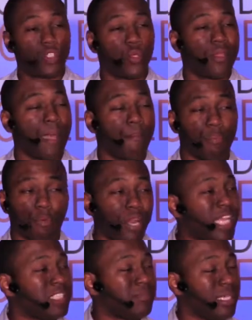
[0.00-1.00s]
This joy that
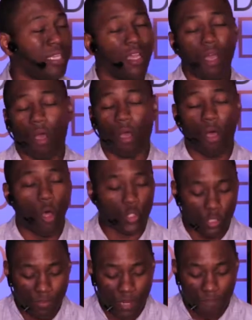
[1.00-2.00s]
brings me
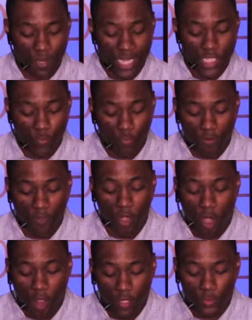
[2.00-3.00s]
ultimate peace,
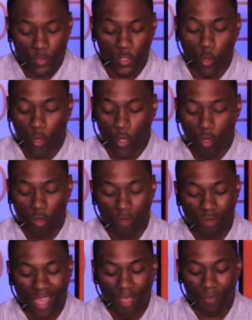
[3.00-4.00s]
regardless of what's going
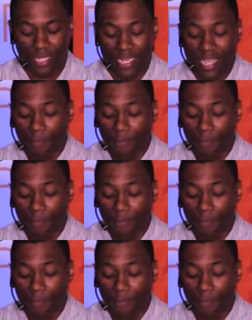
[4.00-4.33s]
on around me.